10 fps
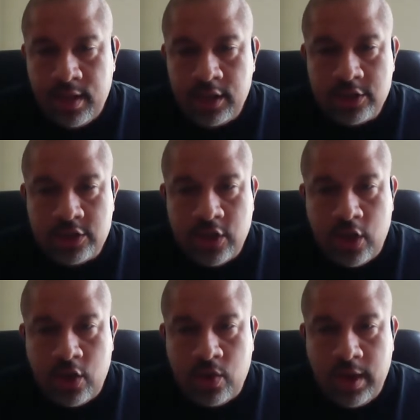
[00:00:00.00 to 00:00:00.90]

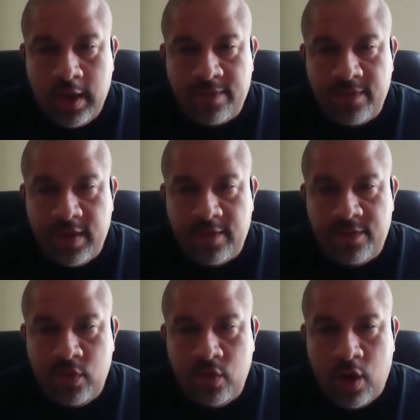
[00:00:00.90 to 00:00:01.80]
So if
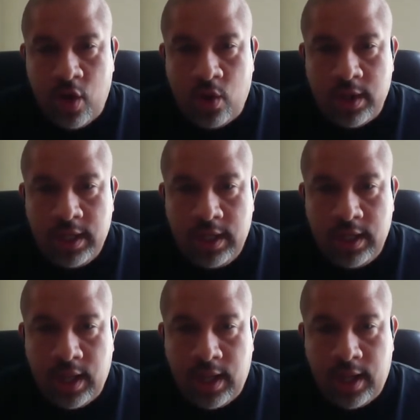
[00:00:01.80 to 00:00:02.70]
you are only
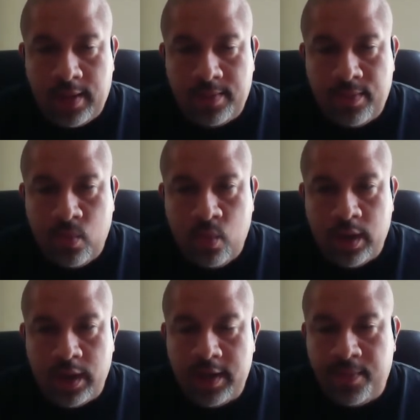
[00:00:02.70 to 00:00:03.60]

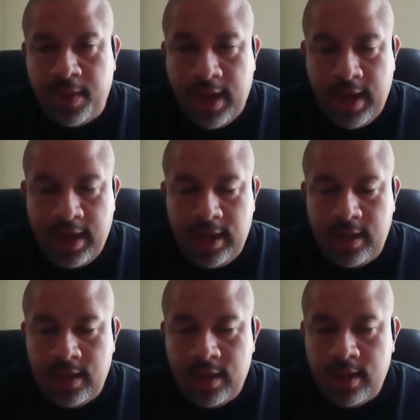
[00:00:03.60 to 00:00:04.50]
willing to
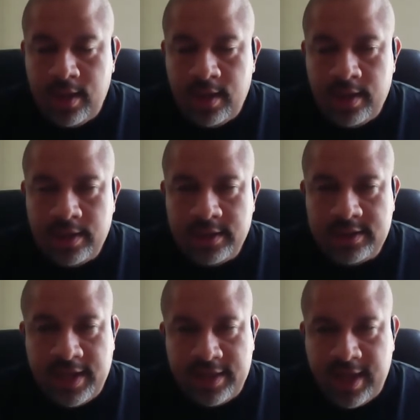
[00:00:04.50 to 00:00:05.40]
pay
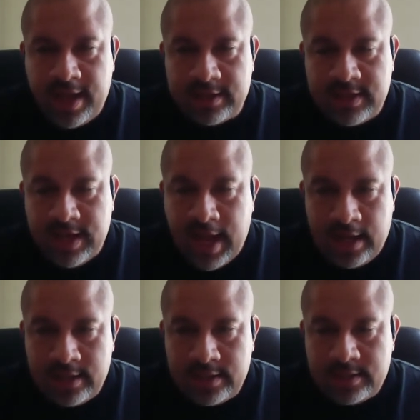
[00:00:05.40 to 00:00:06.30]

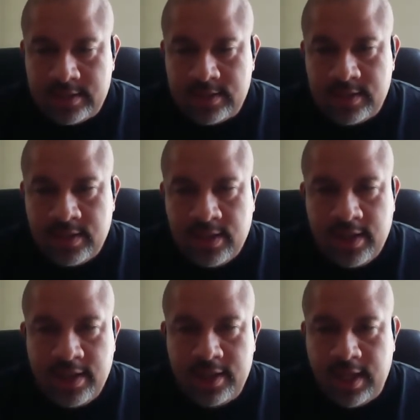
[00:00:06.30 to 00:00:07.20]
$10,000,
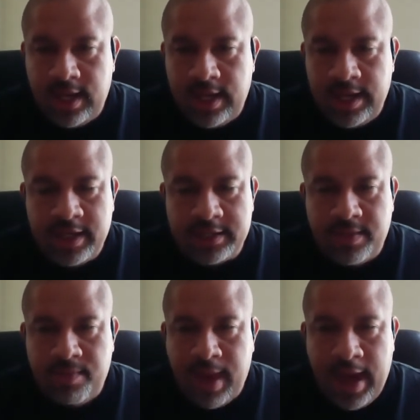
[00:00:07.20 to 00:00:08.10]
then it
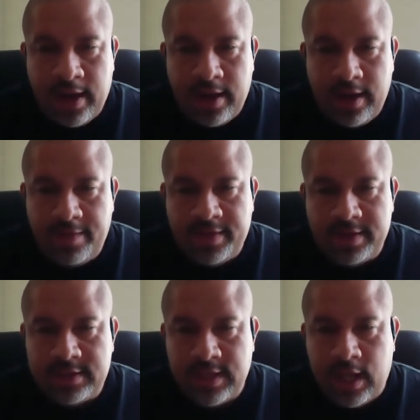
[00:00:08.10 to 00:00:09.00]
doesn't matter if the
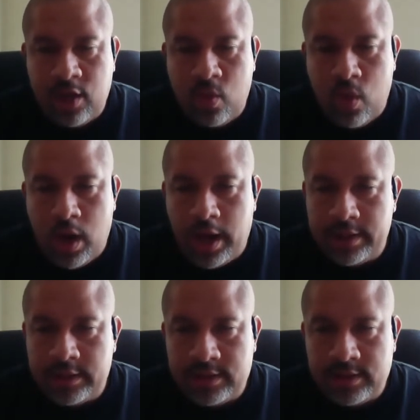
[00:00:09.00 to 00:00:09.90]
seller
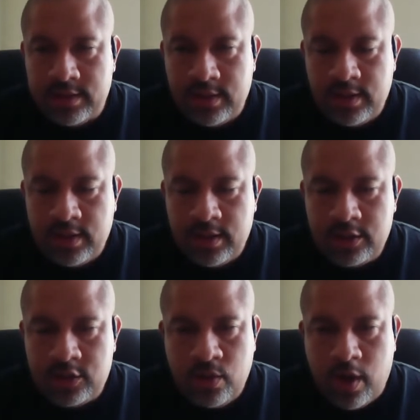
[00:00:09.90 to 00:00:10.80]
wants
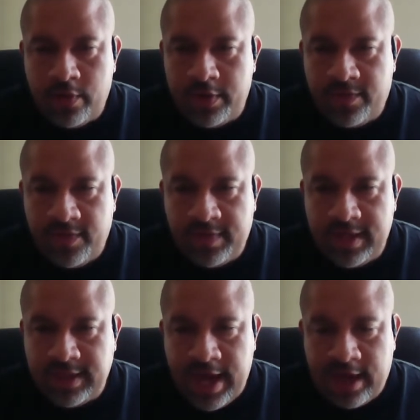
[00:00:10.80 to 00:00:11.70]

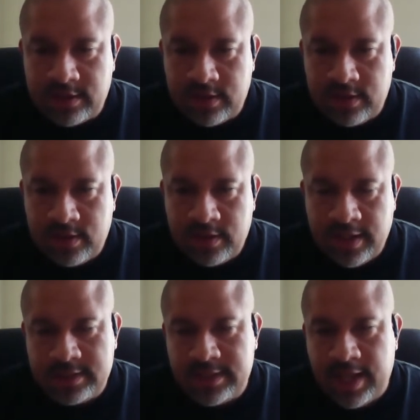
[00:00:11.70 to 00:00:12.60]
$250,000.
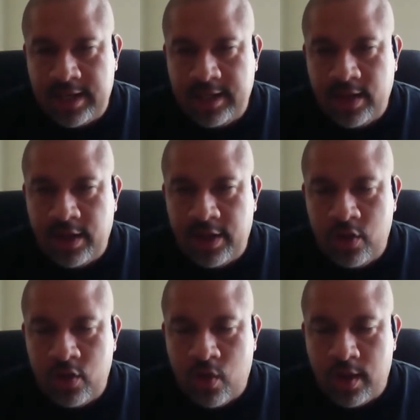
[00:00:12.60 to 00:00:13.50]
That's not a deal that
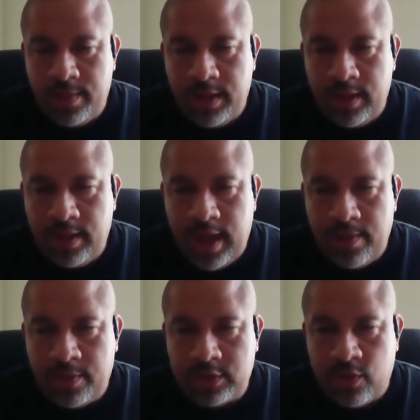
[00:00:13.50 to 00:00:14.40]
you're going to be
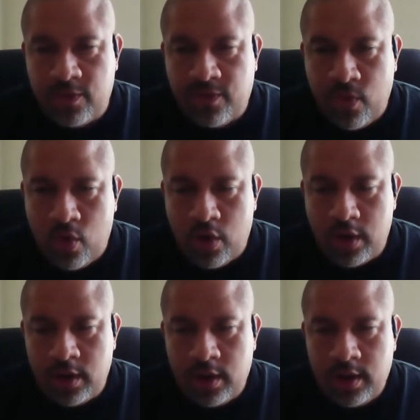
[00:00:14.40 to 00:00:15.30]
able to afford.